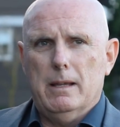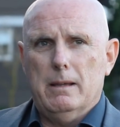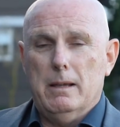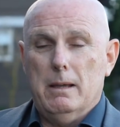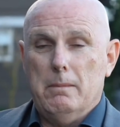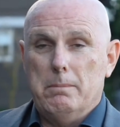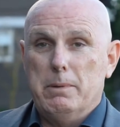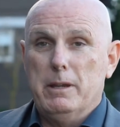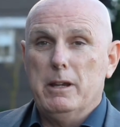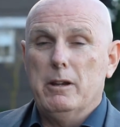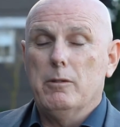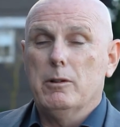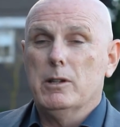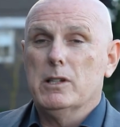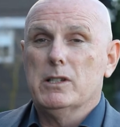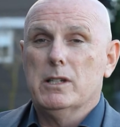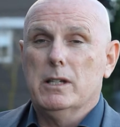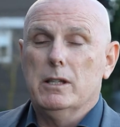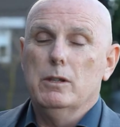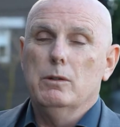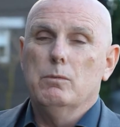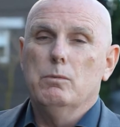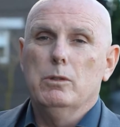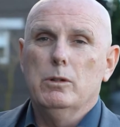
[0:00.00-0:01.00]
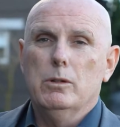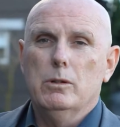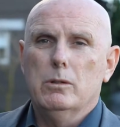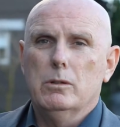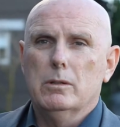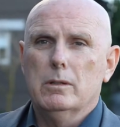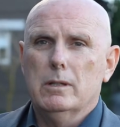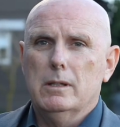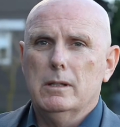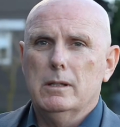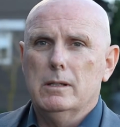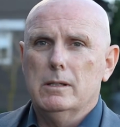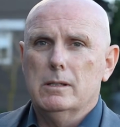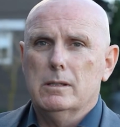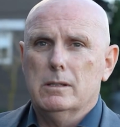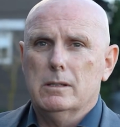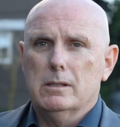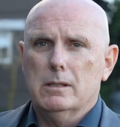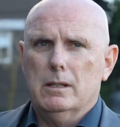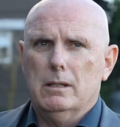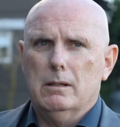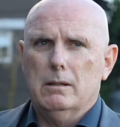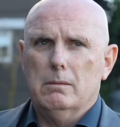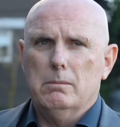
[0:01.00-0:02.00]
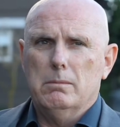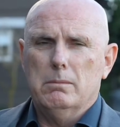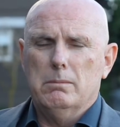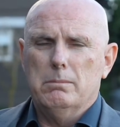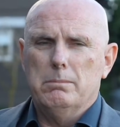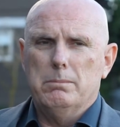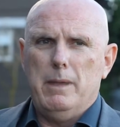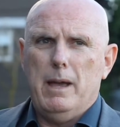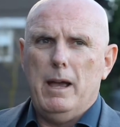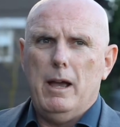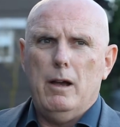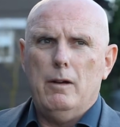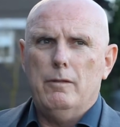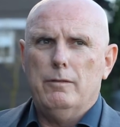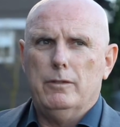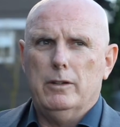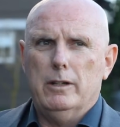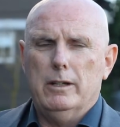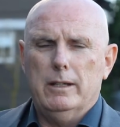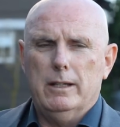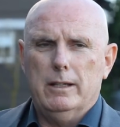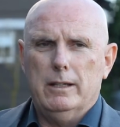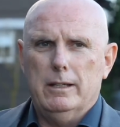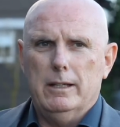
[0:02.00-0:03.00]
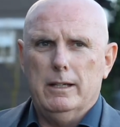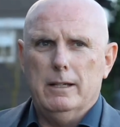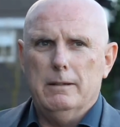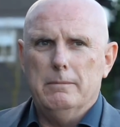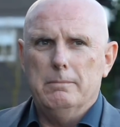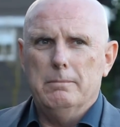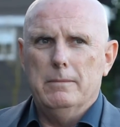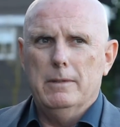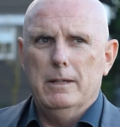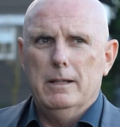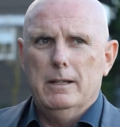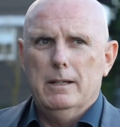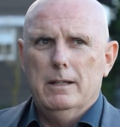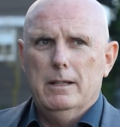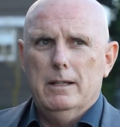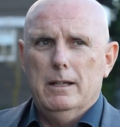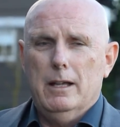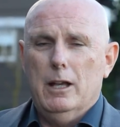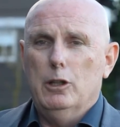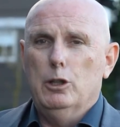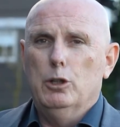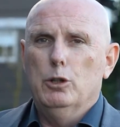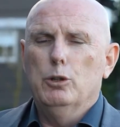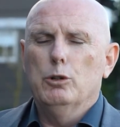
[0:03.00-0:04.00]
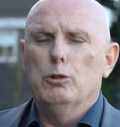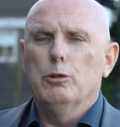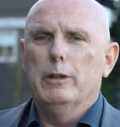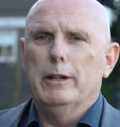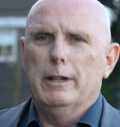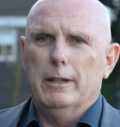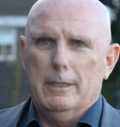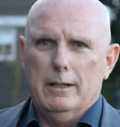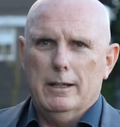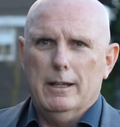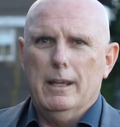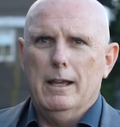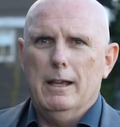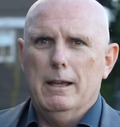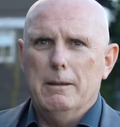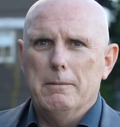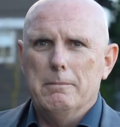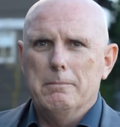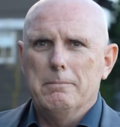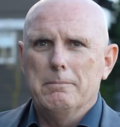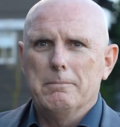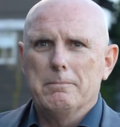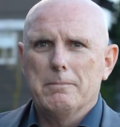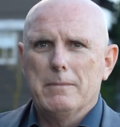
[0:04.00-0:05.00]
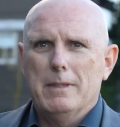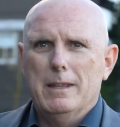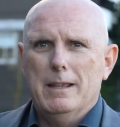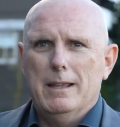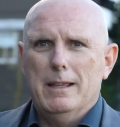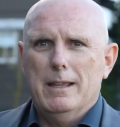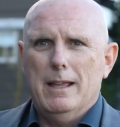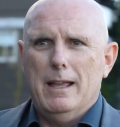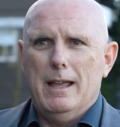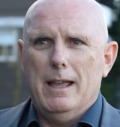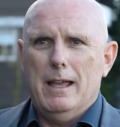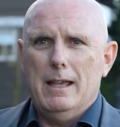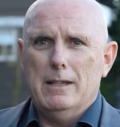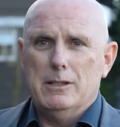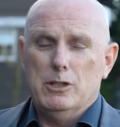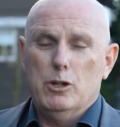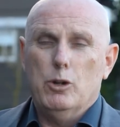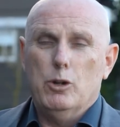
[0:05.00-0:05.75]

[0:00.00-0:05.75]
appearance in the world is powerfully alluring as an